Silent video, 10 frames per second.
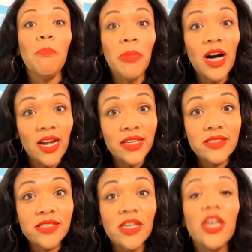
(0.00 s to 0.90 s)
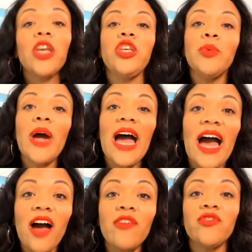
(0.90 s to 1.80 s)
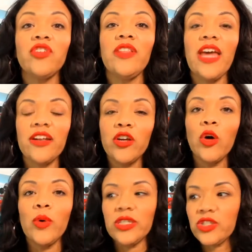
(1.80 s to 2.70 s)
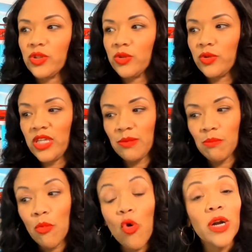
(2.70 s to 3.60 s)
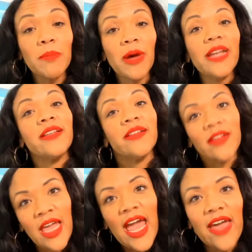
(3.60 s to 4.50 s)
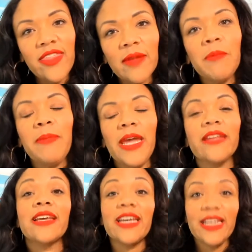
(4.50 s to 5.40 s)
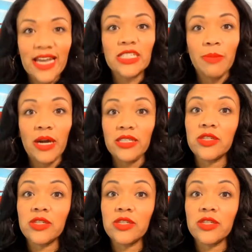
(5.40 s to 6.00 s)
but you have to then go into the more button and then pick the connect button.